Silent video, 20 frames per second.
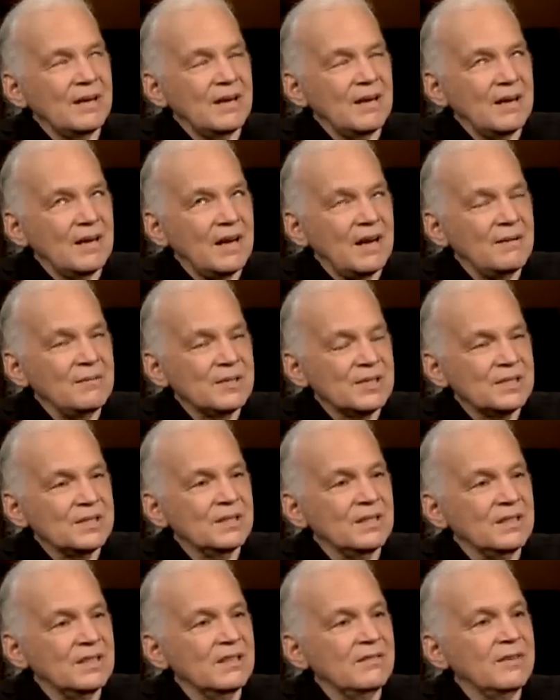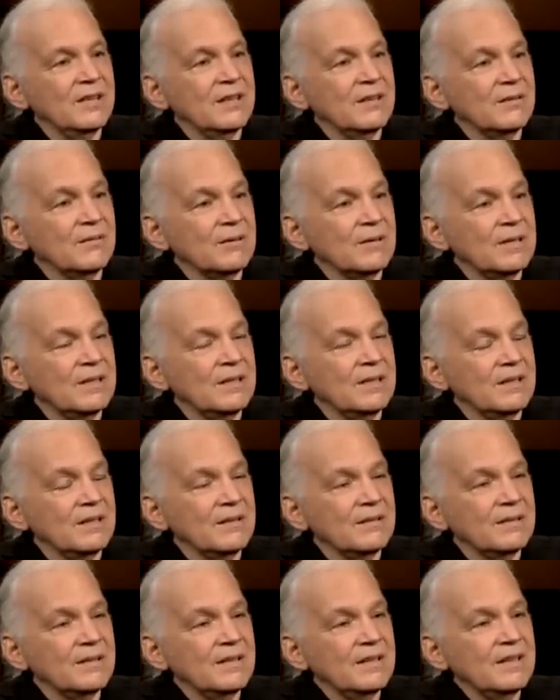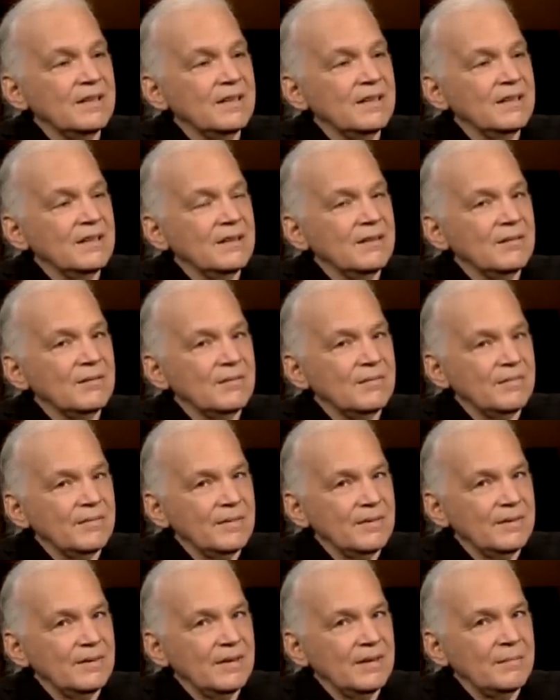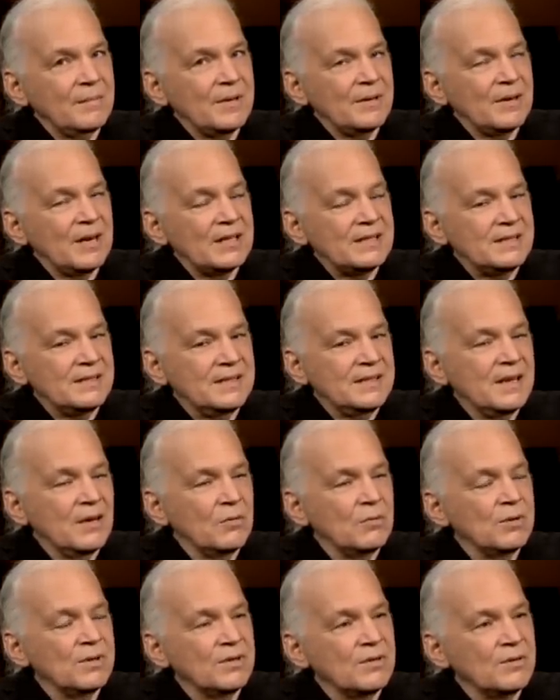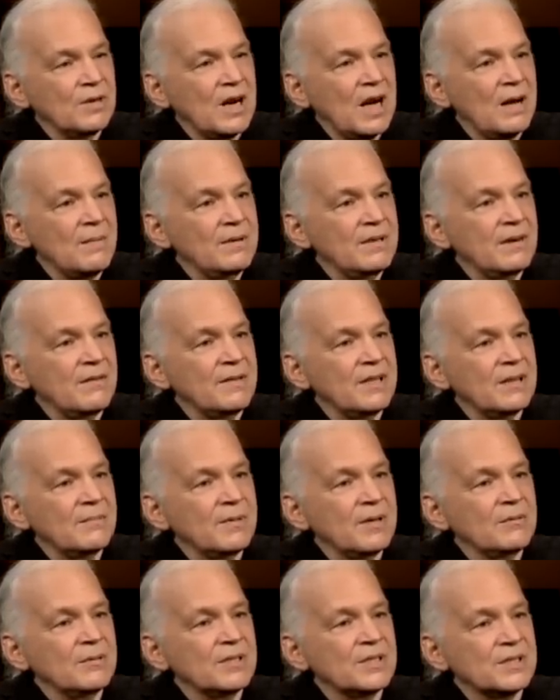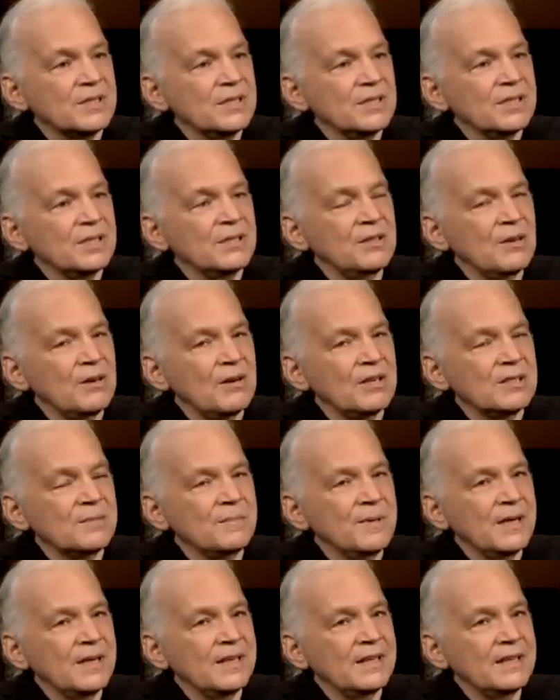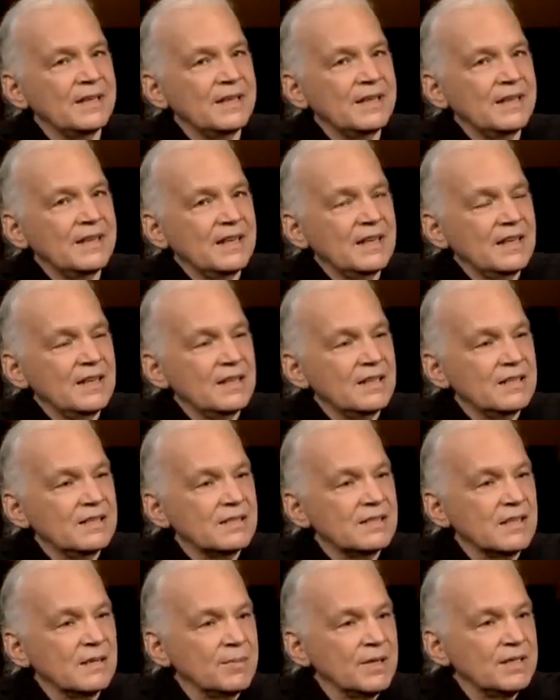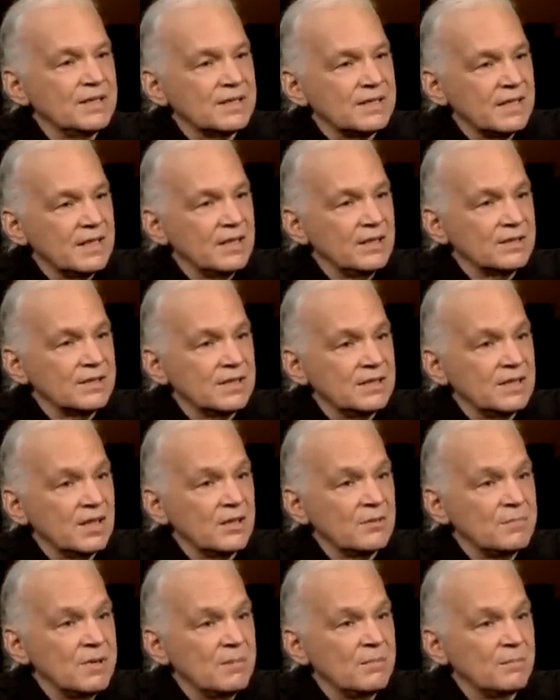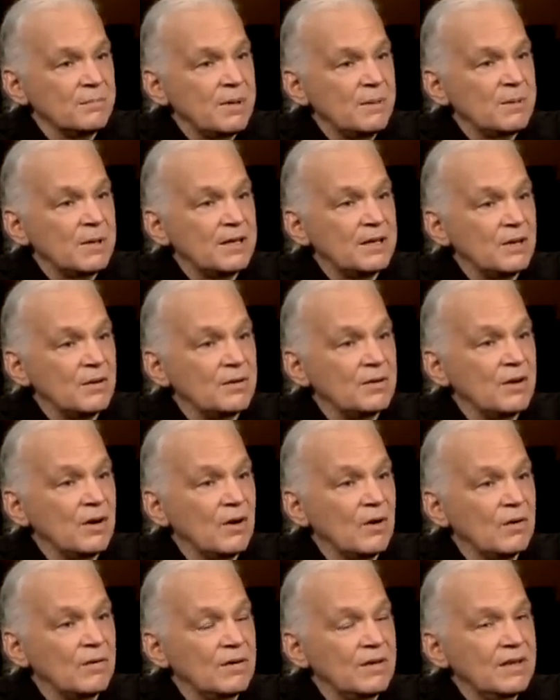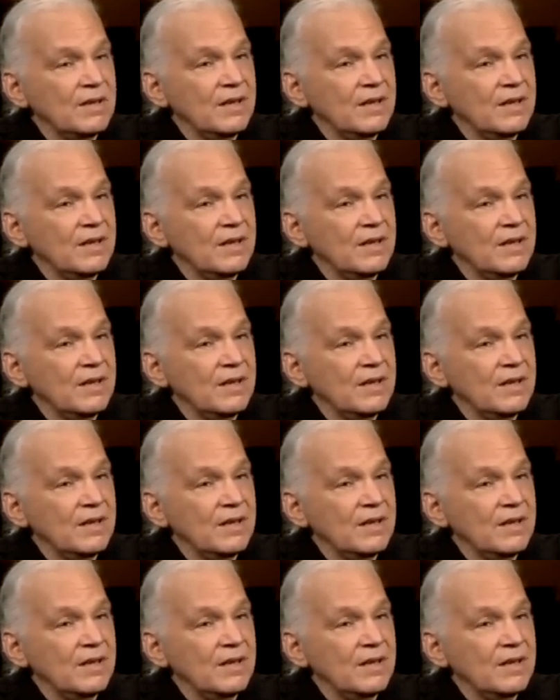I was still living in a. I mean, I dealt with crime and everything, but it had always been someplace else. These other people I don't know.